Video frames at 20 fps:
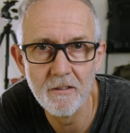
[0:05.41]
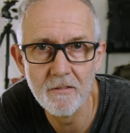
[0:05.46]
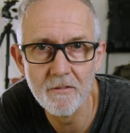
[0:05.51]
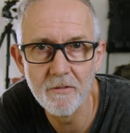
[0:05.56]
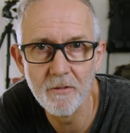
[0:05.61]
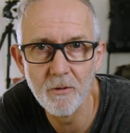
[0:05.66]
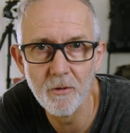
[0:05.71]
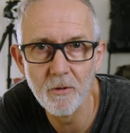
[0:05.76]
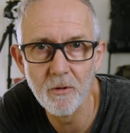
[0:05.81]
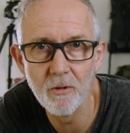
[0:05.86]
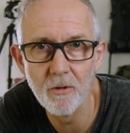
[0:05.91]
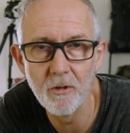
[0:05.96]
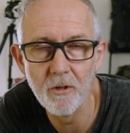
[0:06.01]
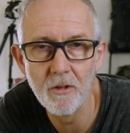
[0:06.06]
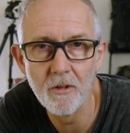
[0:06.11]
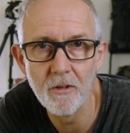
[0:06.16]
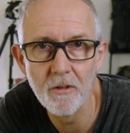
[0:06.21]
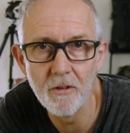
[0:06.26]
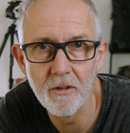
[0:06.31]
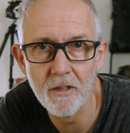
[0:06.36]
for
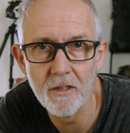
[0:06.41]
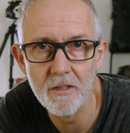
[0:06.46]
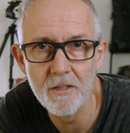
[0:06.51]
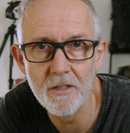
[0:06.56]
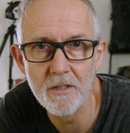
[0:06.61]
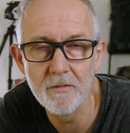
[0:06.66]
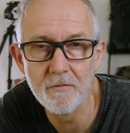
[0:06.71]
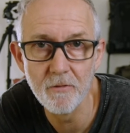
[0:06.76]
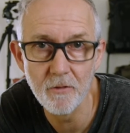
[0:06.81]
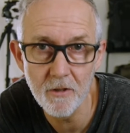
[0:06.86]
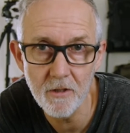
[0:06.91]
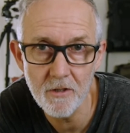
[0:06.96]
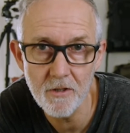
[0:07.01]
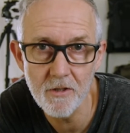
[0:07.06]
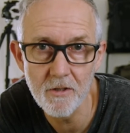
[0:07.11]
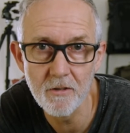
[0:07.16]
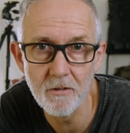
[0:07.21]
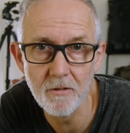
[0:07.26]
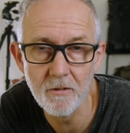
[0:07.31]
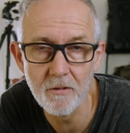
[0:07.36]
this
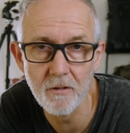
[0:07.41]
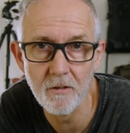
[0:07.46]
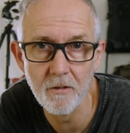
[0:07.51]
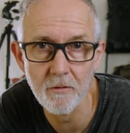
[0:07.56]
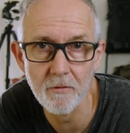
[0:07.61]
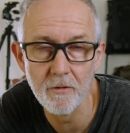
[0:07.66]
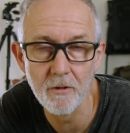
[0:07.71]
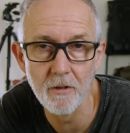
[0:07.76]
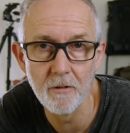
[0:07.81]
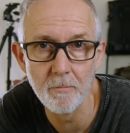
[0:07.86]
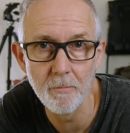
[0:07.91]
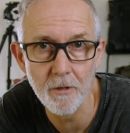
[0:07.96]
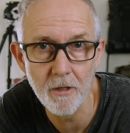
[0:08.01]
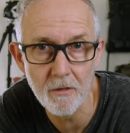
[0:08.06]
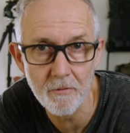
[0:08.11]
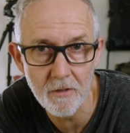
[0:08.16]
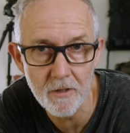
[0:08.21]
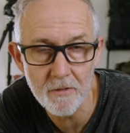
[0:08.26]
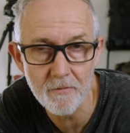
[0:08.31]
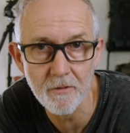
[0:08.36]
footage, or for the
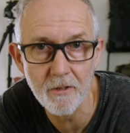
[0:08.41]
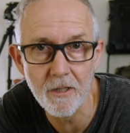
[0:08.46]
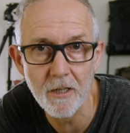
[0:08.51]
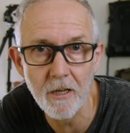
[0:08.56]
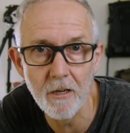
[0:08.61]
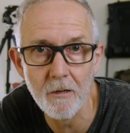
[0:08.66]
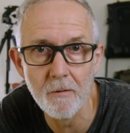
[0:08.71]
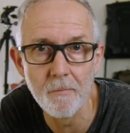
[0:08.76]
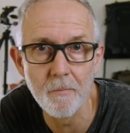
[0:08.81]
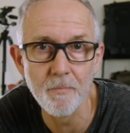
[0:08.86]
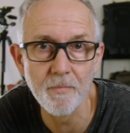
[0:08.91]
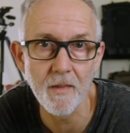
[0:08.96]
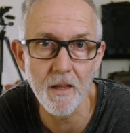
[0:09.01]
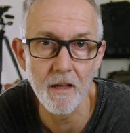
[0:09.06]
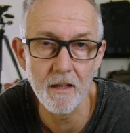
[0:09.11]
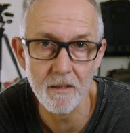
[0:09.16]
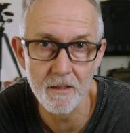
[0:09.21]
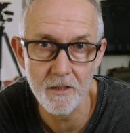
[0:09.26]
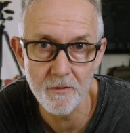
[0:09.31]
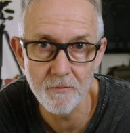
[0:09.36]
previous video,
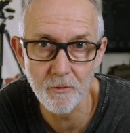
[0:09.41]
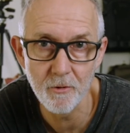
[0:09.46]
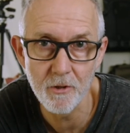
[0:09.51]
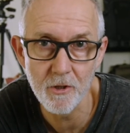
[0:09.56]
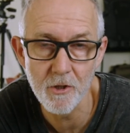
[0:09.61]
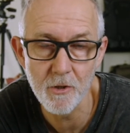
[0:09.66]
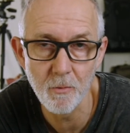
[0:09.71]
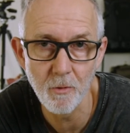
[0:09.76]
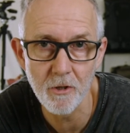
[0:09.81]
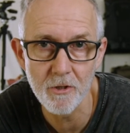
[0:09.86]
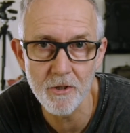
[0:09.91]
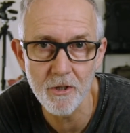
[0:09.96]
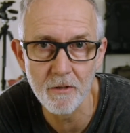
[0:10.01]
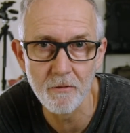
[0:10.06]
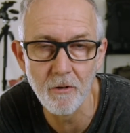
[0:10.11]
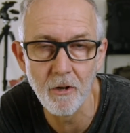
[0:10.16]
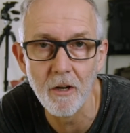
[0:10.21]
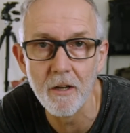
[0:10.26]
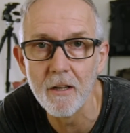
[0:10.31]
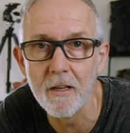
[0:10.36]
and this footage you're watching
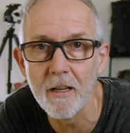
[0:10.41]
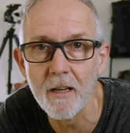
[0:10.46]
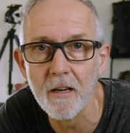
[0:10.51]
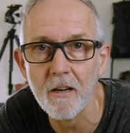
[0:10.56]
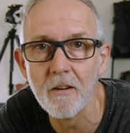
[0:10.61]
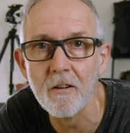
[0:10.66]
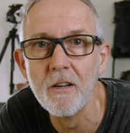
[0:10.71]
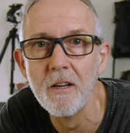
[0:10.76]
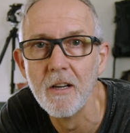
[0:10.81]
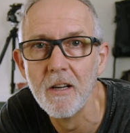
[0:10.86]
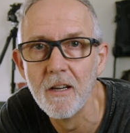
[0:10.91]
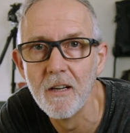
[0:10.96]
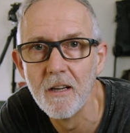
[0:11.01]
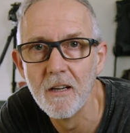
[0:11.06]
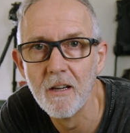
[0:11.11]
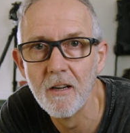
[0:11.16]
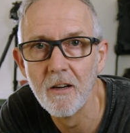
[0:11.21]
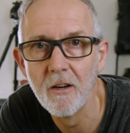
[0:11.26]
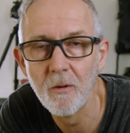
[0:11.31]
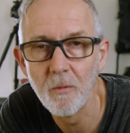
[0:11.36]
right now,
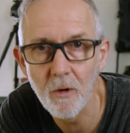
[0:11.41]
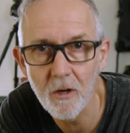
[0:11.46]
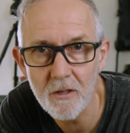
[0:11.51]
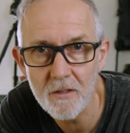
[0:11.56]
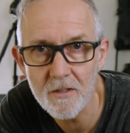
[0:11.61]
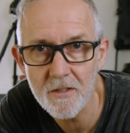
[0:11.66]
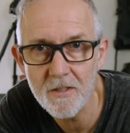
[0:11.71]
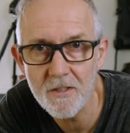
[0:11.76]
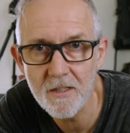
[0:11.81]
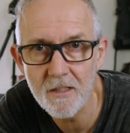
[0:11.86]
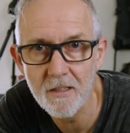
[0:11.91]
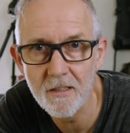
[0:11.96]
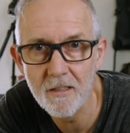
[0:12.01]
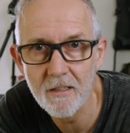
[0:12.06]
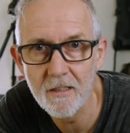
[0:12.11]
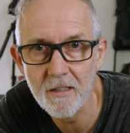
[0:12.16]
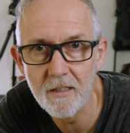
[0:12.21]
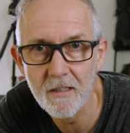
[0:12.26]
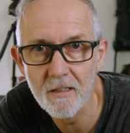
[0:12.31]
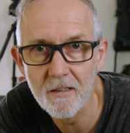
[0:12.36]
was
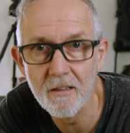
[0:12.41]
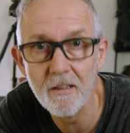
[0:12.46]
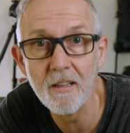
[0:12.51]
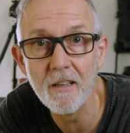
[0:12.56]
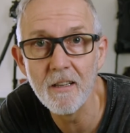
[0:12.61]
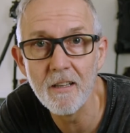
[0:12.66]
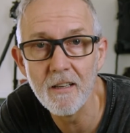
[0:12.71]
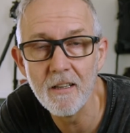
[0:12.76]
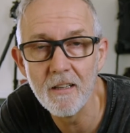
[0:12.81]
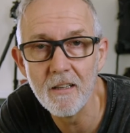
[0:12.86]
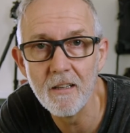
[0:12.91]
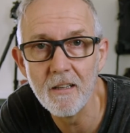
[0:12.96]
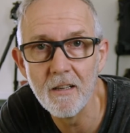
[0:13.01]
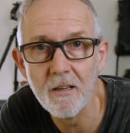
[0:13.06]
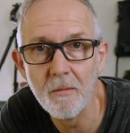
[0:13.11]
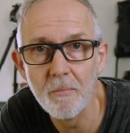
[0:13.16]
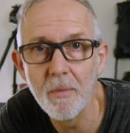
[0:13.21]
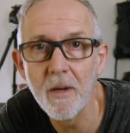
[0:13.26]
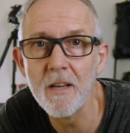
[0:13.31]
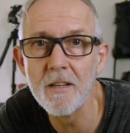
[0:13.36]
the
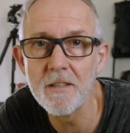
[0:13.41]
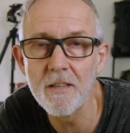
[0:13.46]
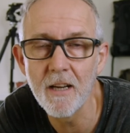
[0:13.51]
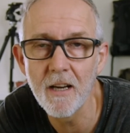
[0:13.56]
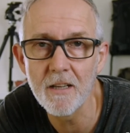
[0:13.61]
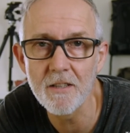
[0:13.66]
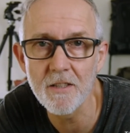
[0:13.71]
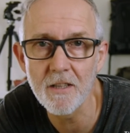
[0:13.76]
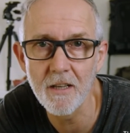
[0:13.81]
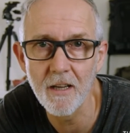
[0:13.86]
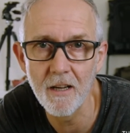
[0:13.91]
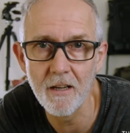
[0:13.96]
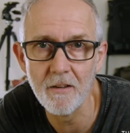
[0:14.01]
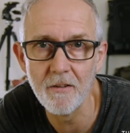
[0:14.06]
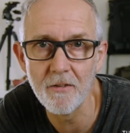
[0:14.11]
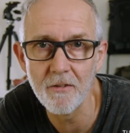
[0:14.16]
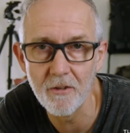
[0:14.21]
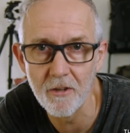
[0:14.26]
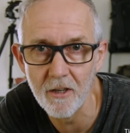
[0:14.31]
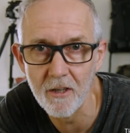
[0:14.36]
Pentax
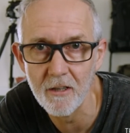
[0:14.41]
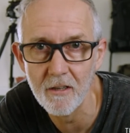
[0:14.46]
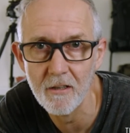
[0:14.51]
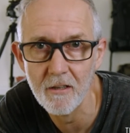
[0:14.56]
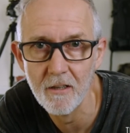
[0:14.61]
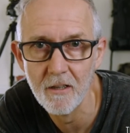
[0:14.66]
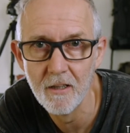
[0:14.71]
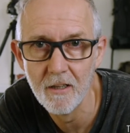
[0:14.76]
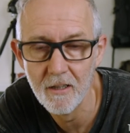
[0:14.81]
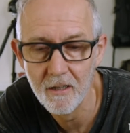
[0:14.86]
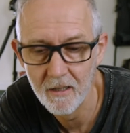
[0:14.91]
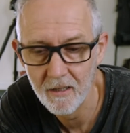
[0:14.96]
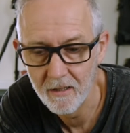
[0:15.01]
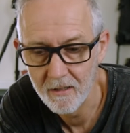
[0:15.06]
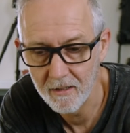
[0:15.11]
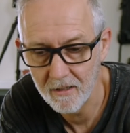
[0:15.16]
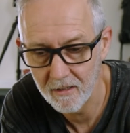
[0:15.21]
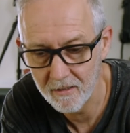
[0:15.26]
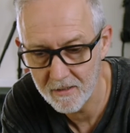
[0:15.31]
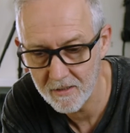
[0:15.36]
K3.
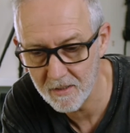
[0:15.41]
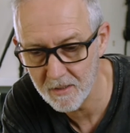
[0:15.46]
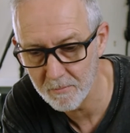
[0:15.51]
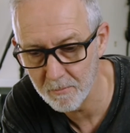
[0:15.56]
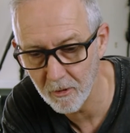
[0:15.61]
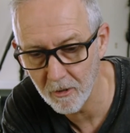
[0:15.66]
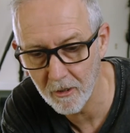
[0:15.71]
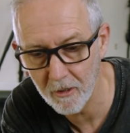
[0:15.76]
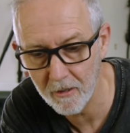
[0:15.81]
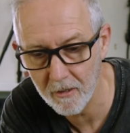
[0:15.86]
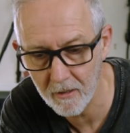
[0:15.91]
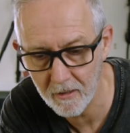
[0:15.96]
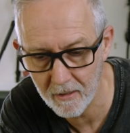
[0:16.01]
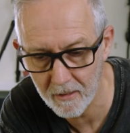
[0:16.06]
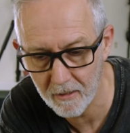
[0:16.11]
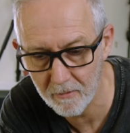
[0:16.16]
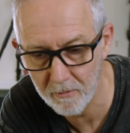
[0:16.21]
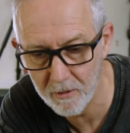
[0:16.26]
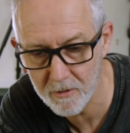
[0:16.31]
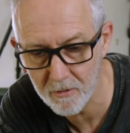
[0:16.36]
Now this is my
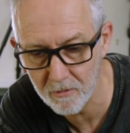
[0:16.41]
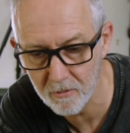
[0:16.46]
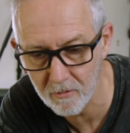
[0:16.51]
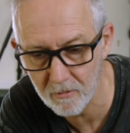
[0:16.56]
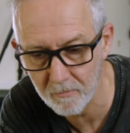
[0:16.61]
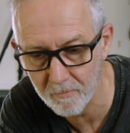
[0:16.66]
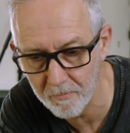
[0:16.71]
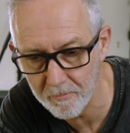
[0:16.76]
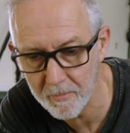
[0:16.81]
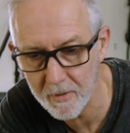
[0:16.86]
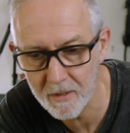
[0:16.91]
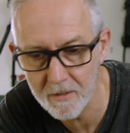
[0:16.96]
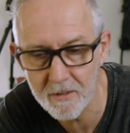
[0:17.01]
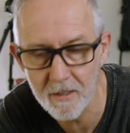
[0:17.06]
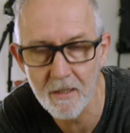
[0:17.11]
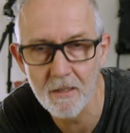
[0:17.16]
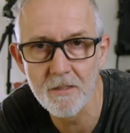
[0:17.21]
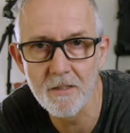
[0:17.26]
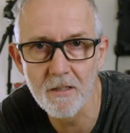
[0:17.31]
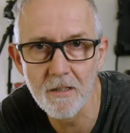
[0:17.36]
original
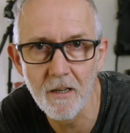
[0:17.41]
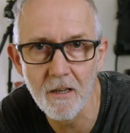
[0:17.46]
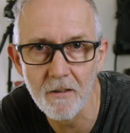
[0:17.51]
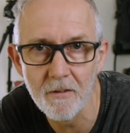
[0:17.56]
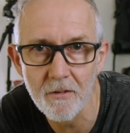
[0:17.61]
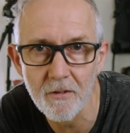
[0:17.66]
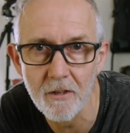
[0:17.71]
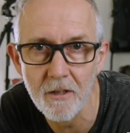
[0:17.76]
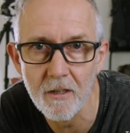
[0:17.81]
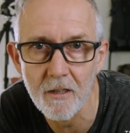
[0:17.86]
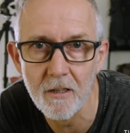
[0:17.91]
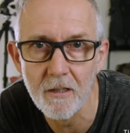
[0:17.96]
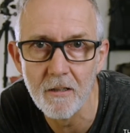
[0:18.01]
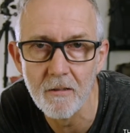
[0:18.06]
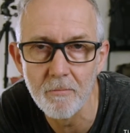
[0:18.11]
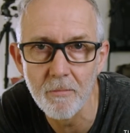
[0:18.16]
Pentax K3